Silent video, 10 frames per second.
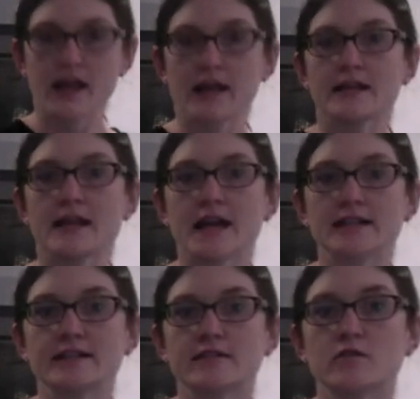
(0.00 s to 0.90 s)
Next
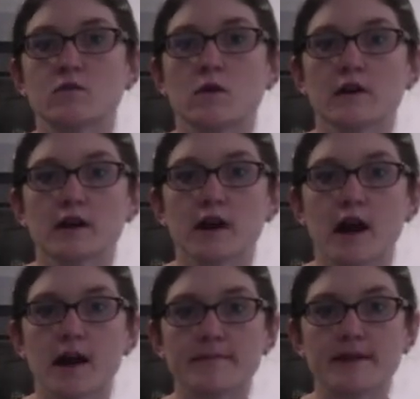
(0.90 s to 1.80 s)
is a 1/4
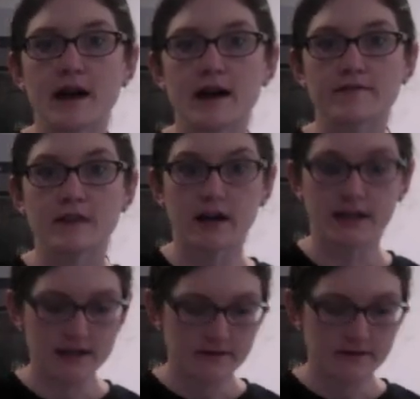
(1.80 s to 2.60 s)
cup of honey.